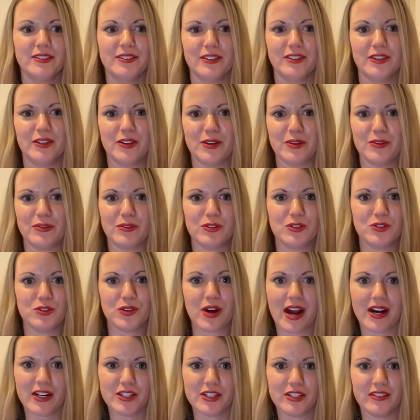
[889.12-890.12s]
you know,
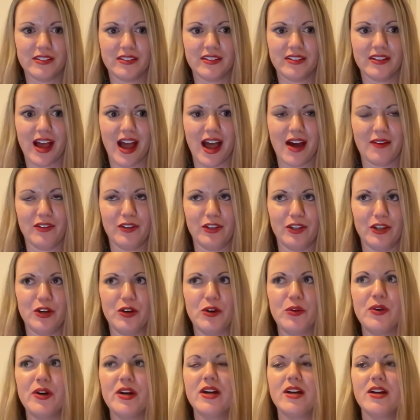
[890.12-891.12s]
traction
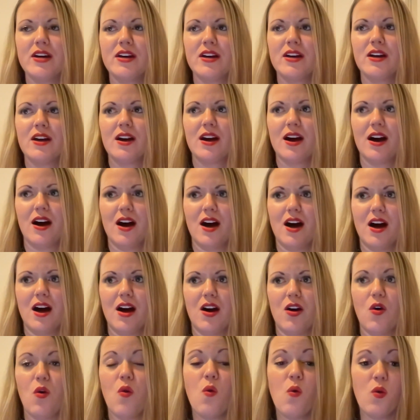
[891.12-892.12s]
avenue. Mm.
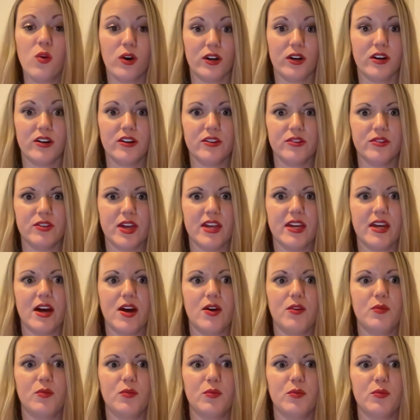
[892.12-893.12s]
Uh, or they
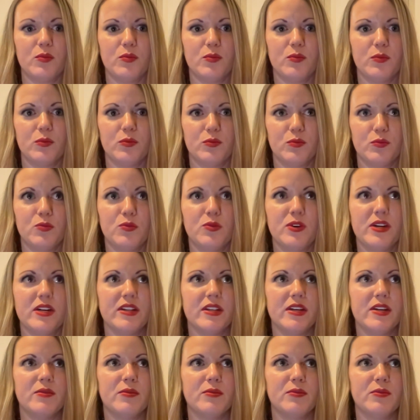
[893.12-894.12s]
get
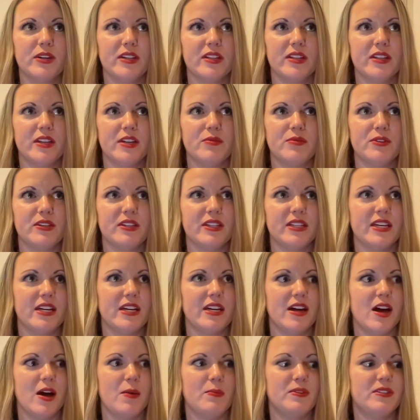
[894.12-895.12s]
really, really,
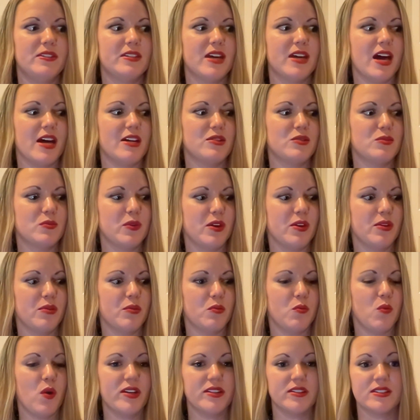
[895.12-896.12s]
really obsessed
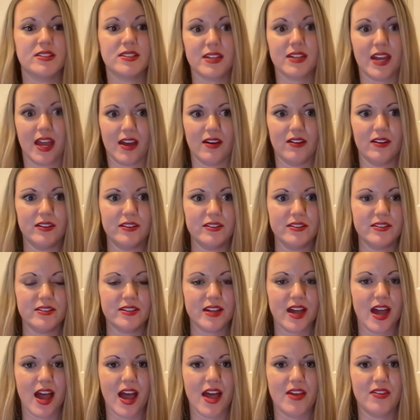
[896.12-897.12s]
with what
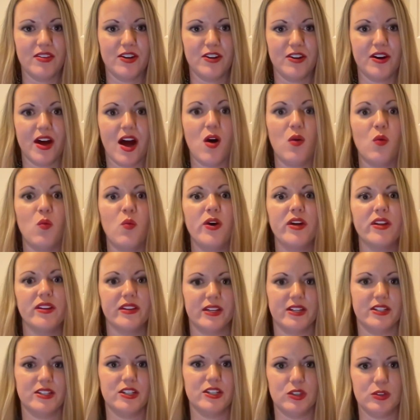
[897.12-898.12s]
scales, and they're not
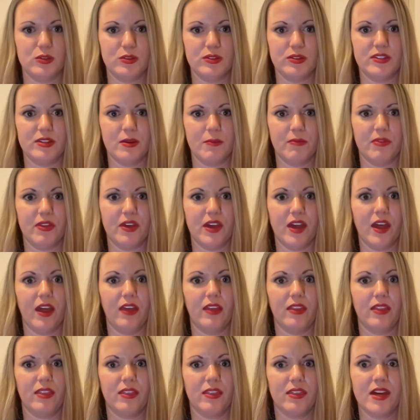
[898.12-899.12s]
willing to do
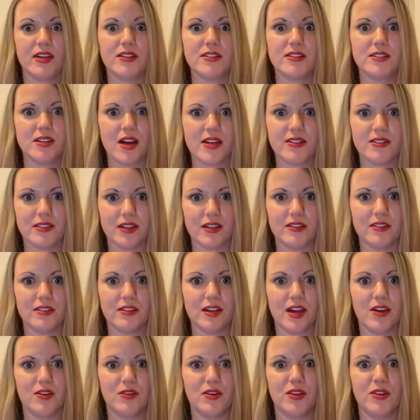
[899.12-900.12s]
something that doesn't.
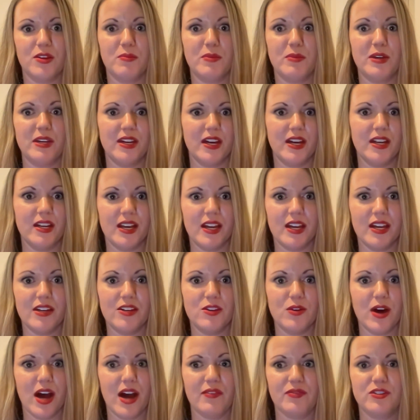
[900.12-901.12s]
And in the mm-hmm.
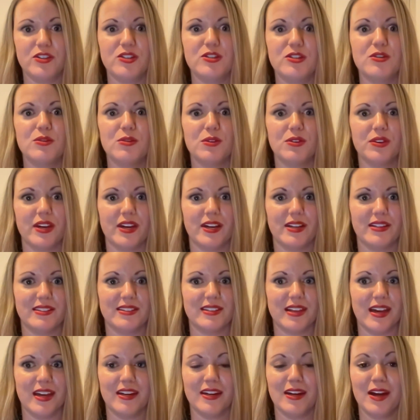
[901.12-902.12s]
beginning, you have to do
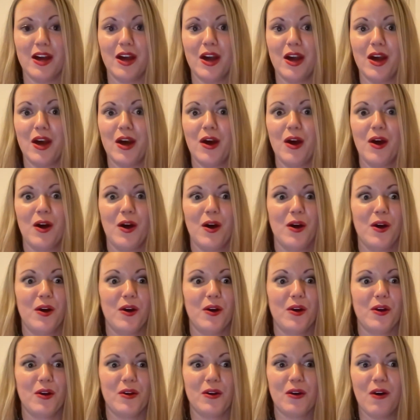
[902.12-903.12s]
things like
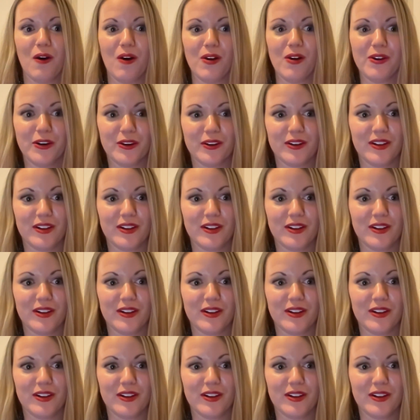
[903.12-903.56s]
call your